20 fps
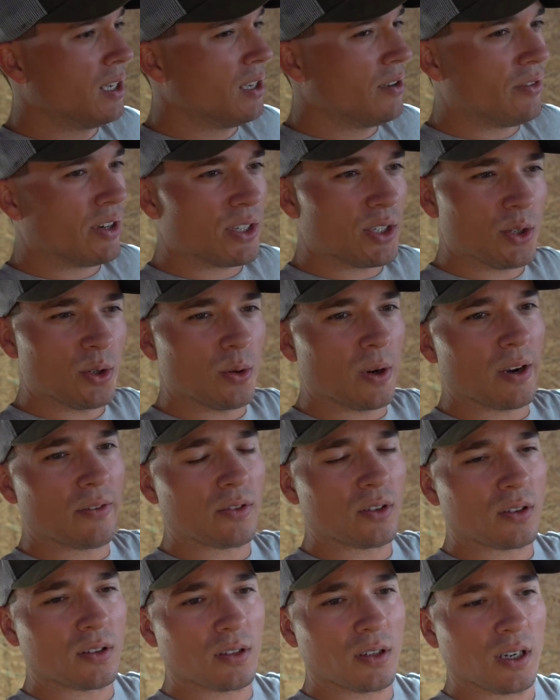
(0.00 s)
If I do
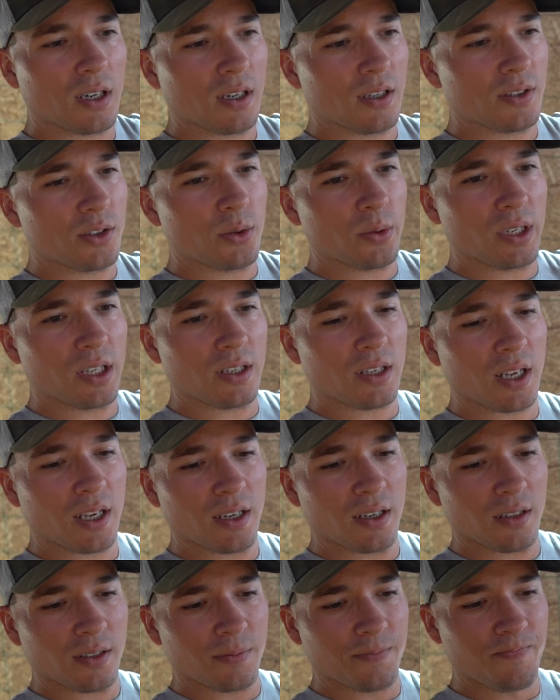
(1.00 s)
ever do any kind
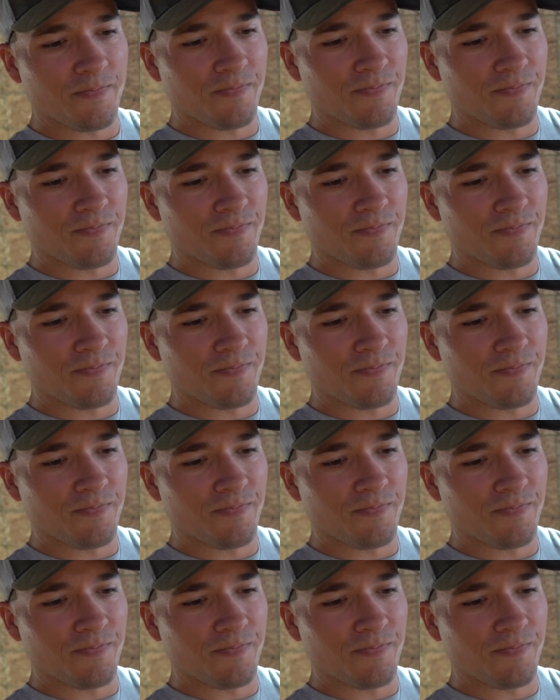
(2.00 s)
of,